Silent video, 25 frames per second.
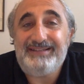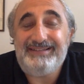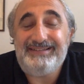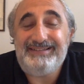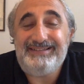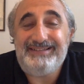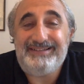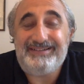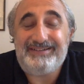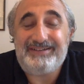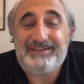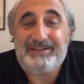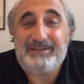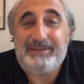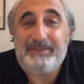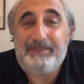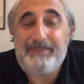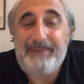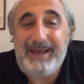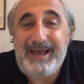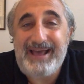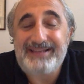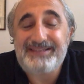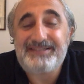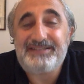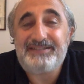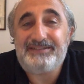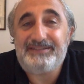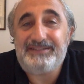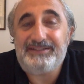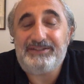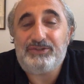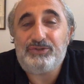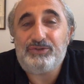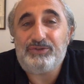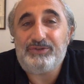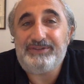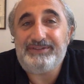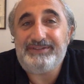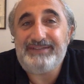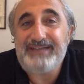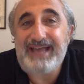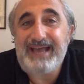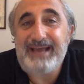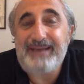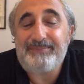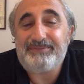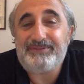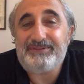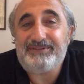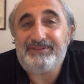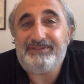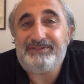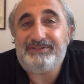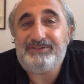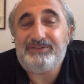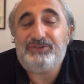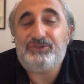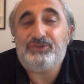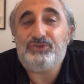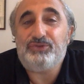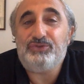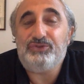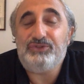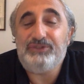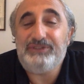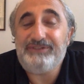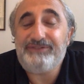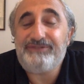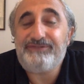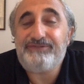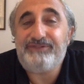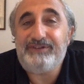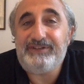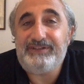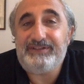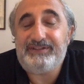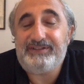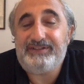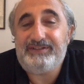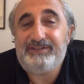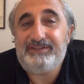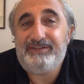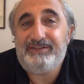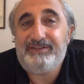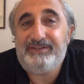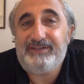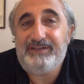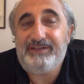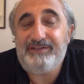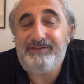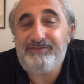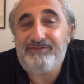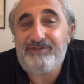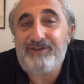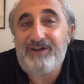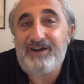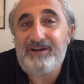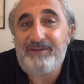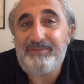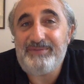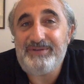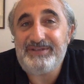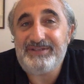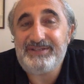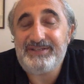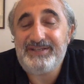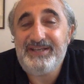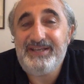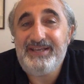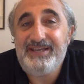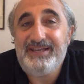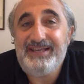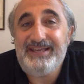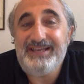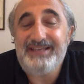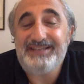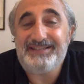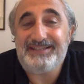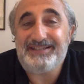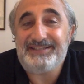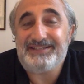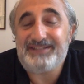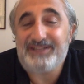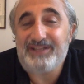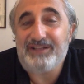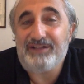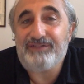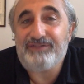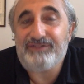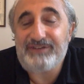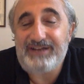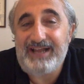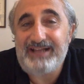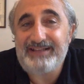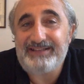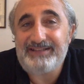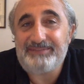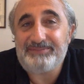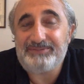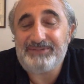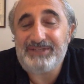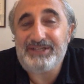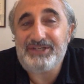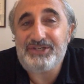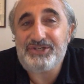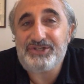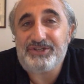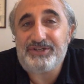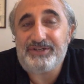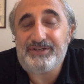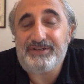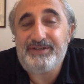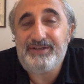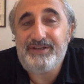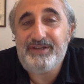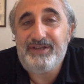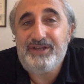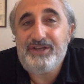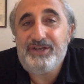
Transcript: their capacity to adapt to different environments is itself an adaptation.